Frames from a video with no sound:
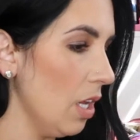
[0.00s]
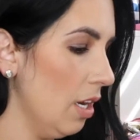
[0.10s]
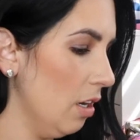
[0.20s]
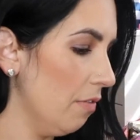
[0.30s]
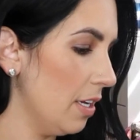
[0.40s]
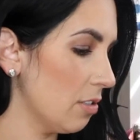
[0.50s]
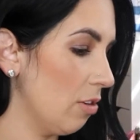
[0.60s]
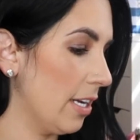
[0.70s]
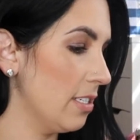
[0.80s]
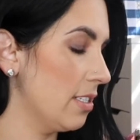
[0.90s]
I love that. So
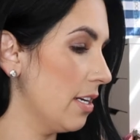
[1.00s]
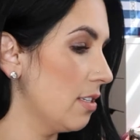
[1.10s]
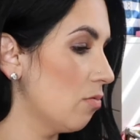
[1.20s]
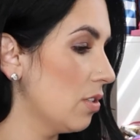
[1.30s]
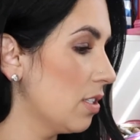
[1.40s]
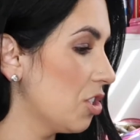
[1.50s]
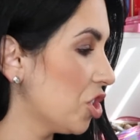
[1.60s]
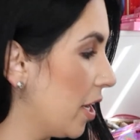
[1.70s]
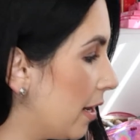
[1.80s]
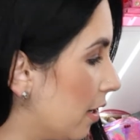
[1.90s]
like I said, it was the
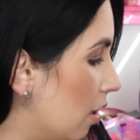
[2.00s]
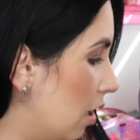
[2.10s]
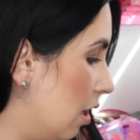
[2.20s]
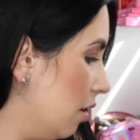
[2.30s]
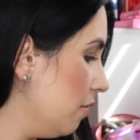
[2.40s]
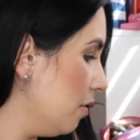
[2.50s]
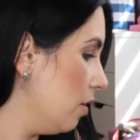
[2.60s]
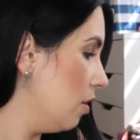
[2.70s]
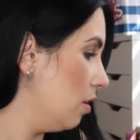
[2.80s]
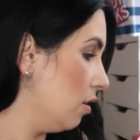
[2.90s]
shade Love.
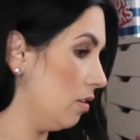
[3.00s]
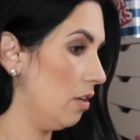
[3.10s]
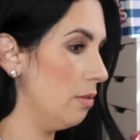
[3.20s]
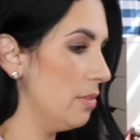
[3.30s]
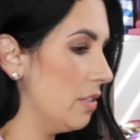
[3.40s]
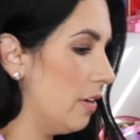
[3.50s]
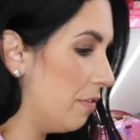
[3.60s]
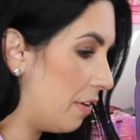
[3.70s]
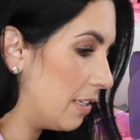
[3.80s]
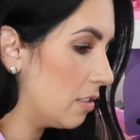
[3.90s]
Now let me see if I
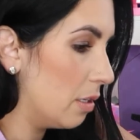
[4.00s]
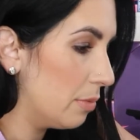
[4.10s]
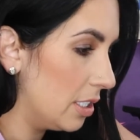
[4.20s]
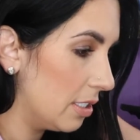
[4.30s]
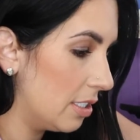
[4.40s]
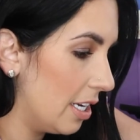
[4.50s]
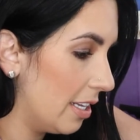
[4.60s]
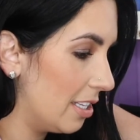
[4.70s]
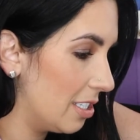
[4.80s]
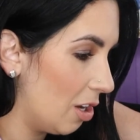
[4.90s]
find something to
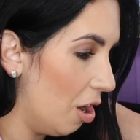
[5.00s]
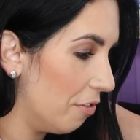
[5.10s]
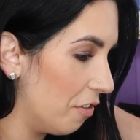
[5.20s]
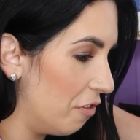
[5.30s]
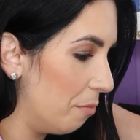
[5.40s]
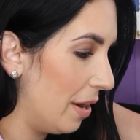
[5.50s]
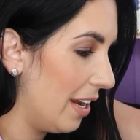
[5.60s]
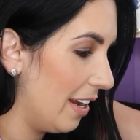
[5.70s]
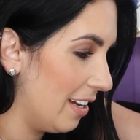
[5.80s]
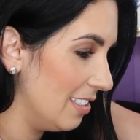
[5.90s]
take this off of my
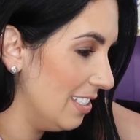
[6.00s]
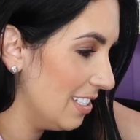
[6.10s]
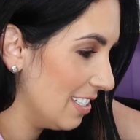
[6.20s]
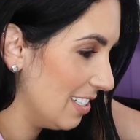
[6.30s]
hand.